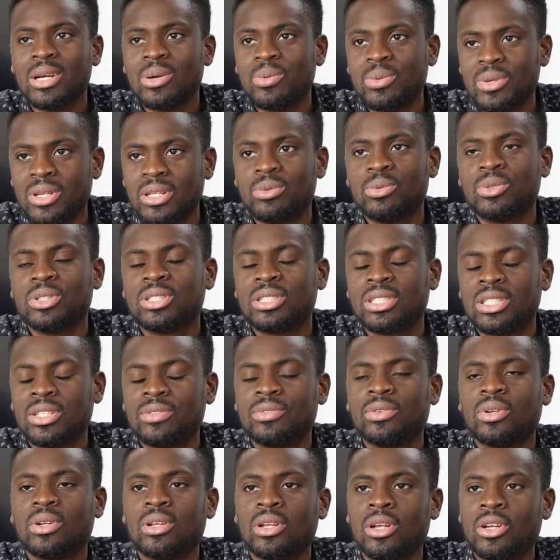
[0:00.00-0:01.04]
we
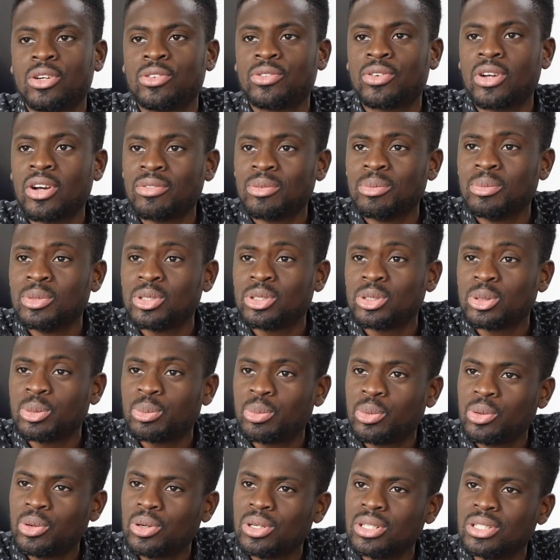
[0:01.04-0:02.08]
received a lot of government
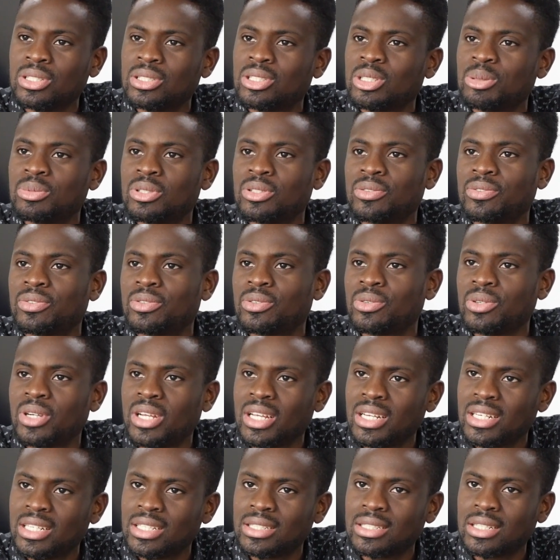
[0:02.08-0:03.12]
support in terms of
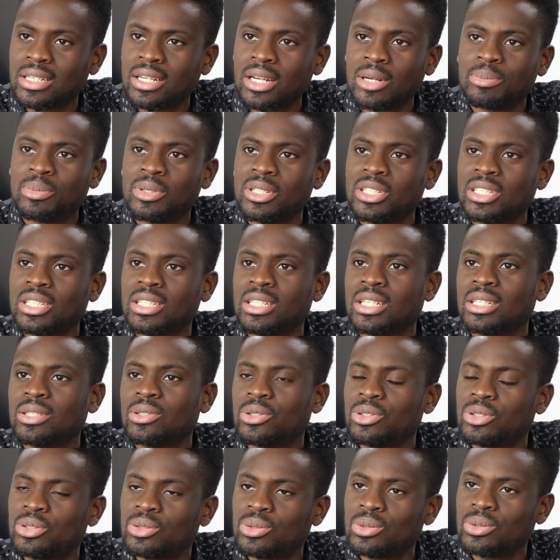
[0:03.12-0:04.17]
creating the company and
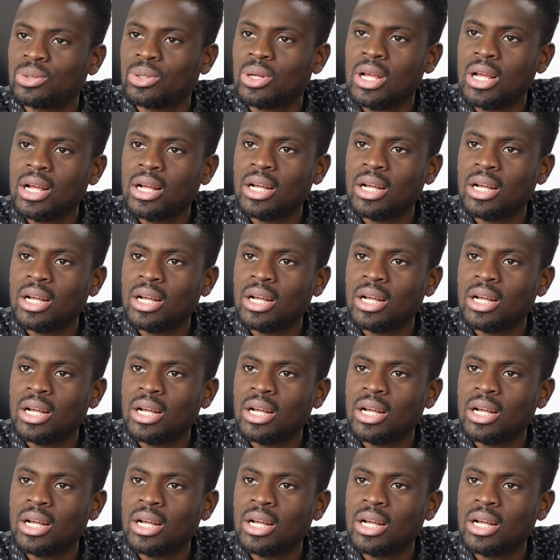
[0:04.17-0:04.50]
also